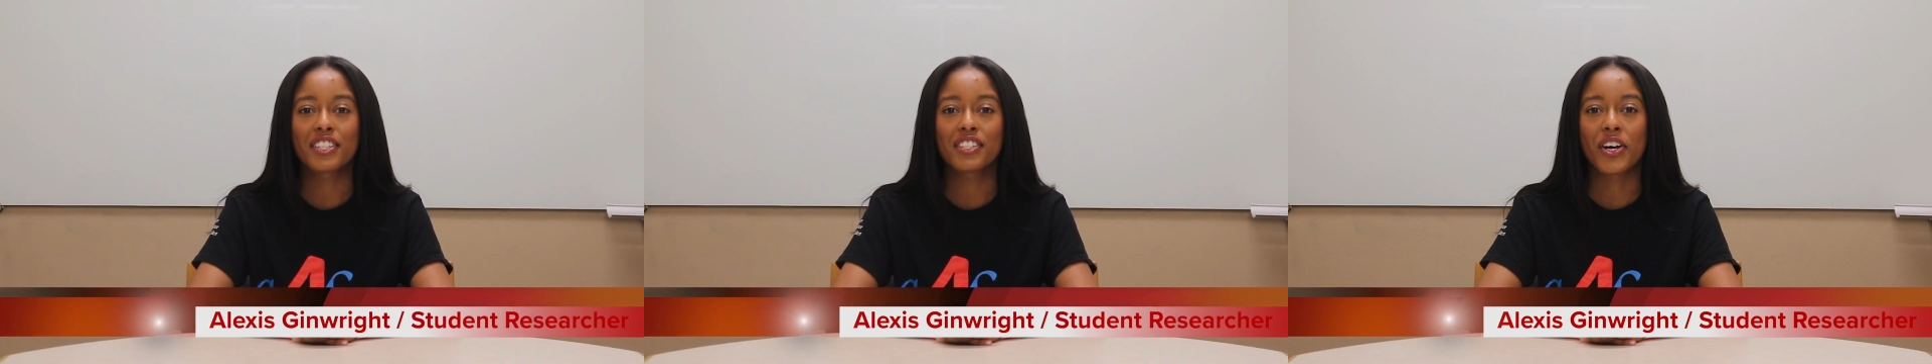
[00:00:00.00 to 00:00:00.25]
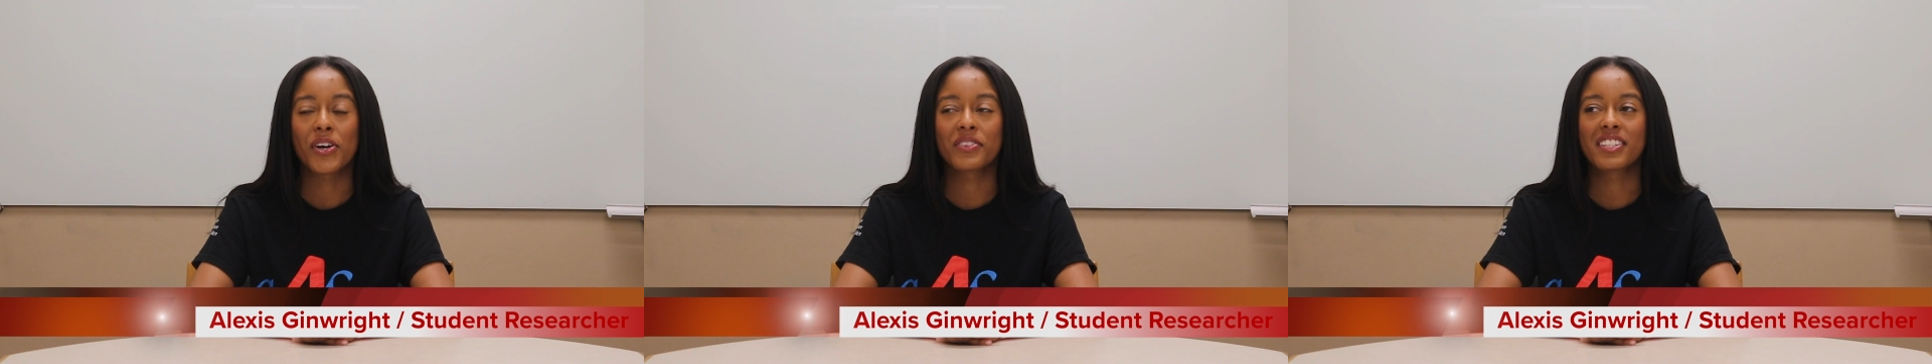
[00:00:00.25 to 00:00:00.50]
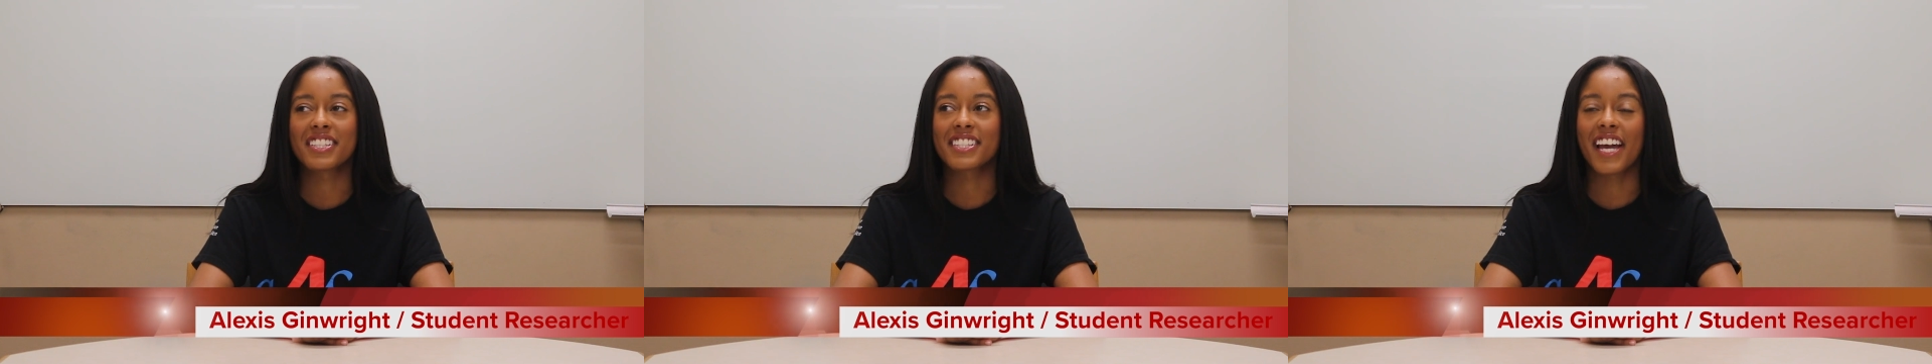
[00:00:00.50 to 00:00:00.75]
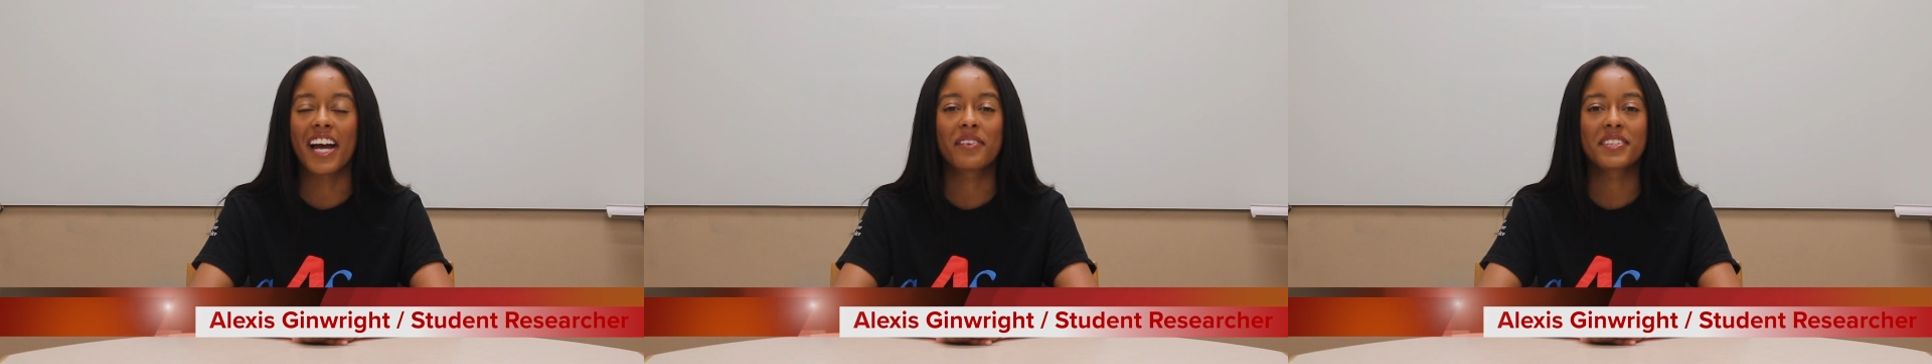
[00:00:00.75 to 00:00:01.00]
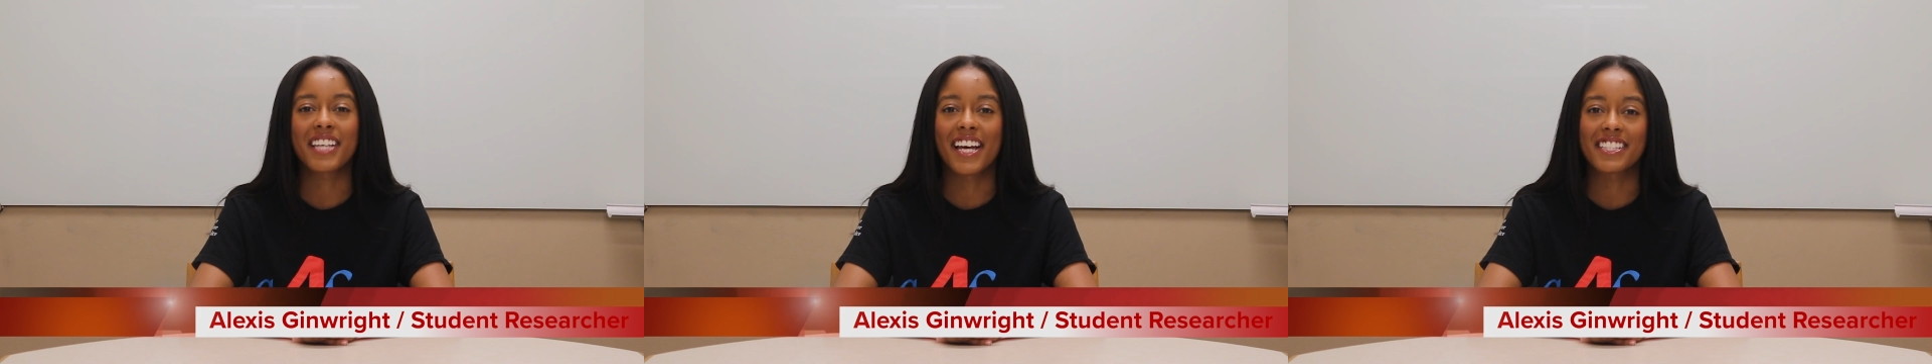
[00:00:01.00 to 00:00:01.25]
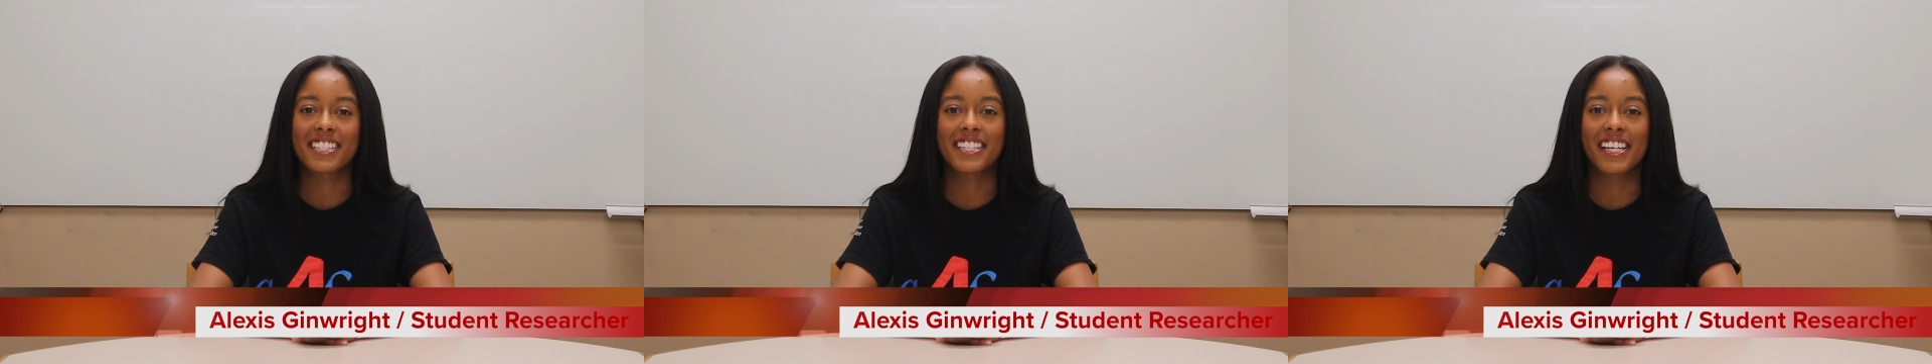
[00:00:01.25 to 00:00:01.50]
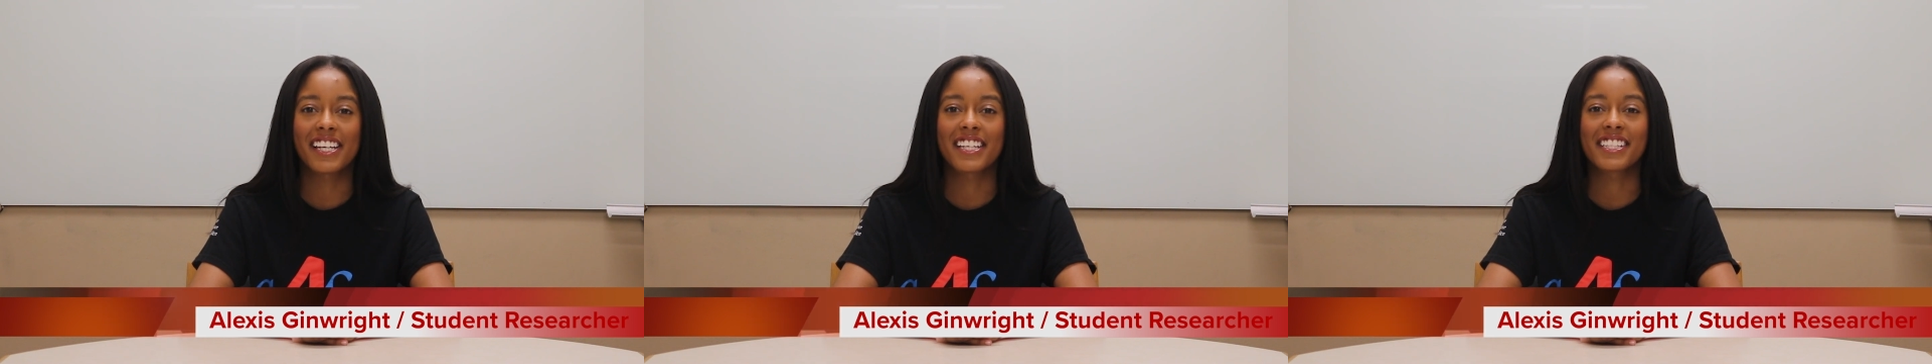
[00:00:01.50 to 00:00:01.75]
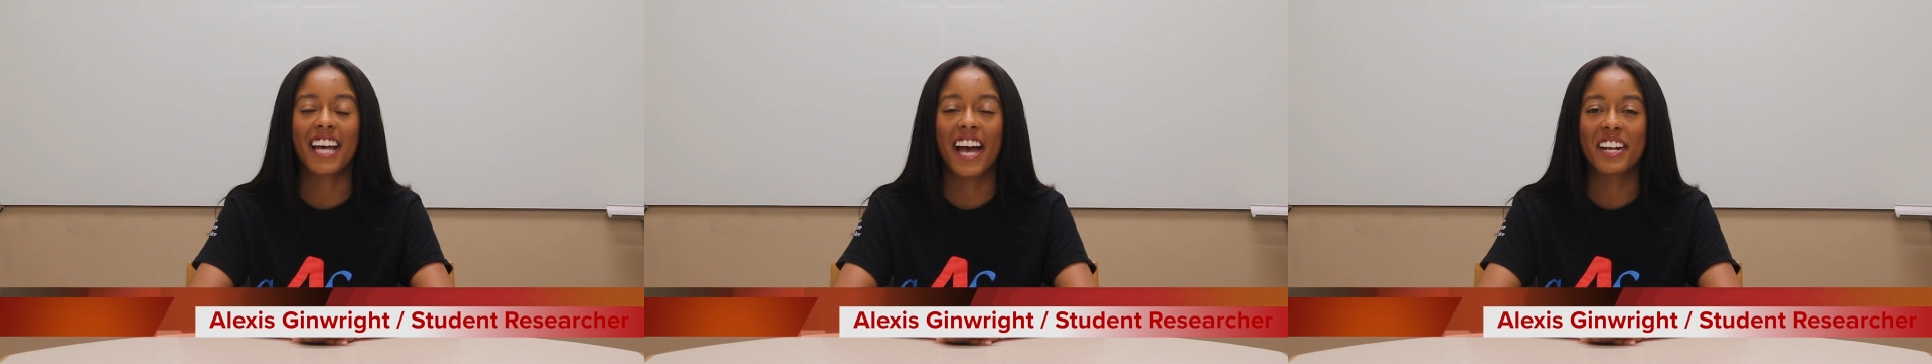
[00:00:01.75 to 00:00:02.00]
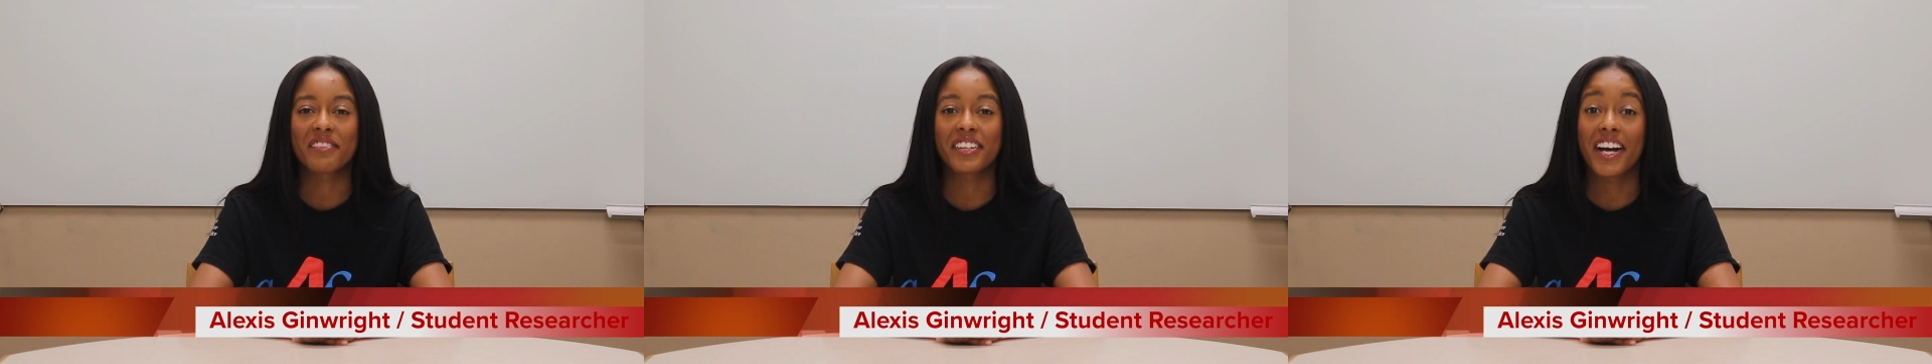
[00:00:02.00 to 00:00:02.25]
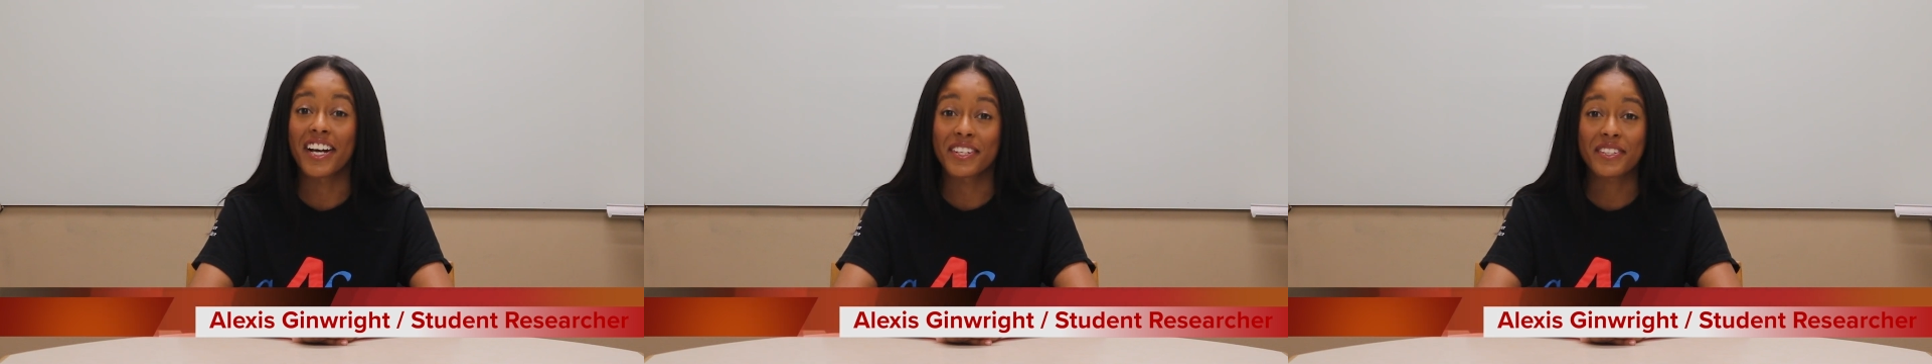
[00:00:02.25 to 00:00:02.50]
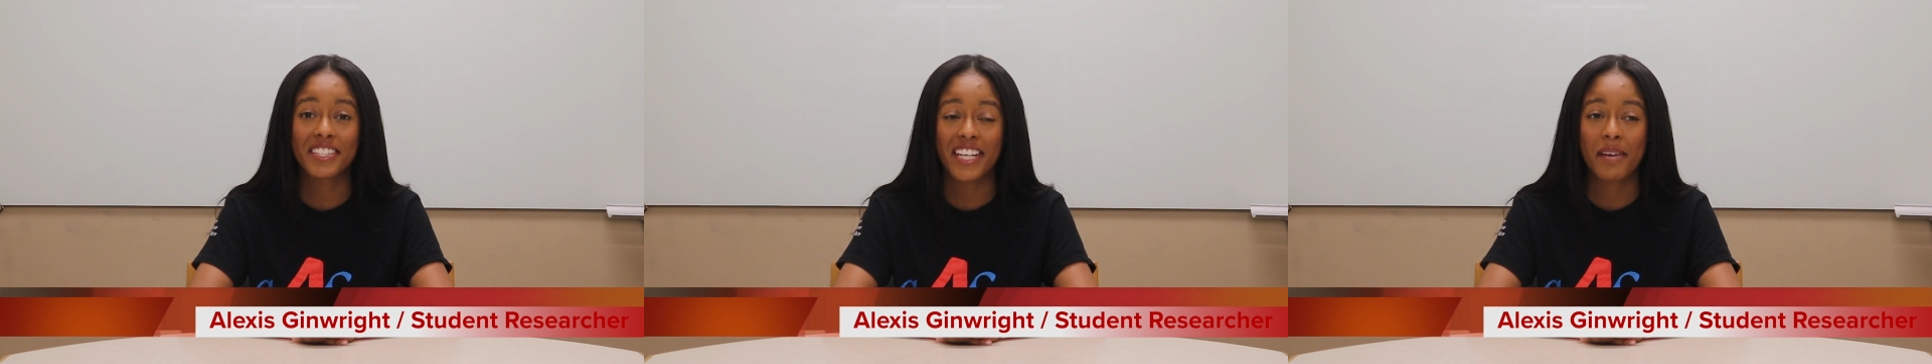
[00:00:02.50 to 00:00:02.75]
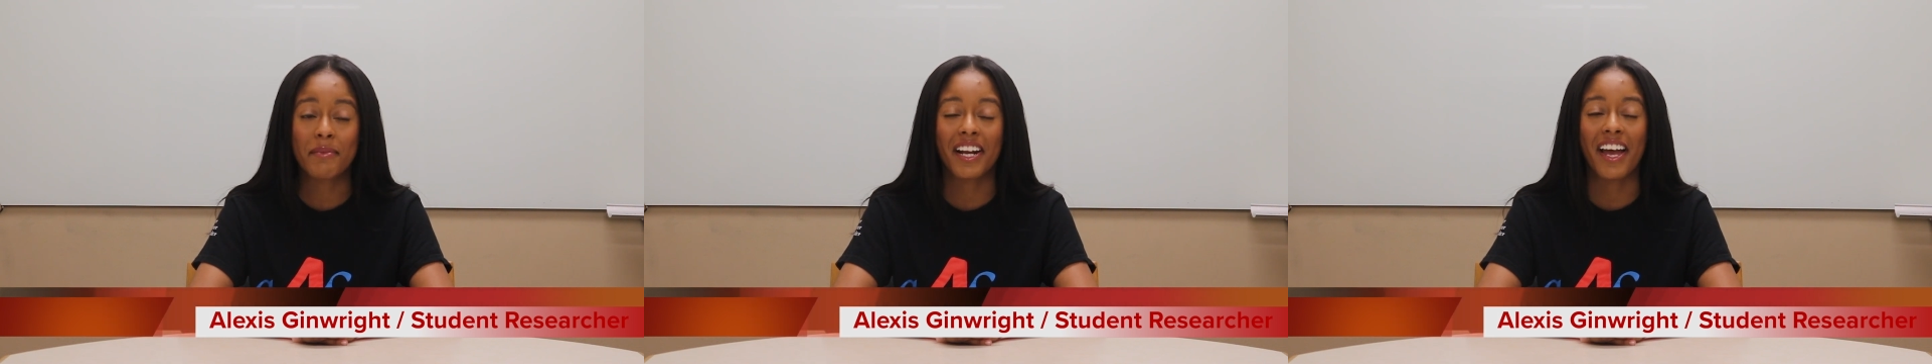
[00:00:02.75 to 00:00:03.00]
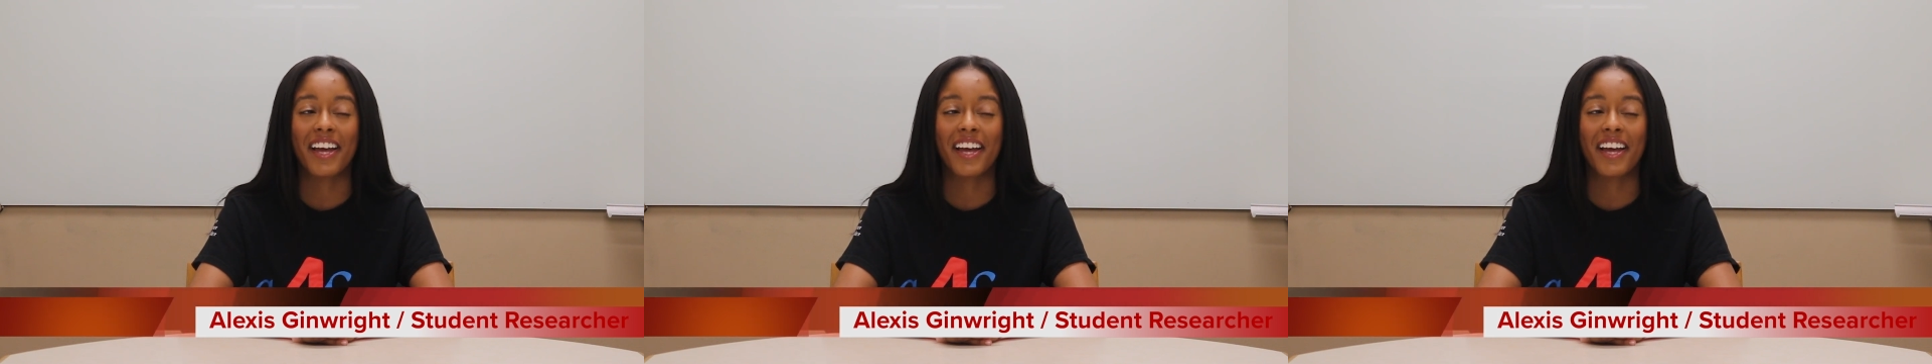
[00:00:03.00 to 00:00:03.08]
so to say I was hesitant is kind of an understatement.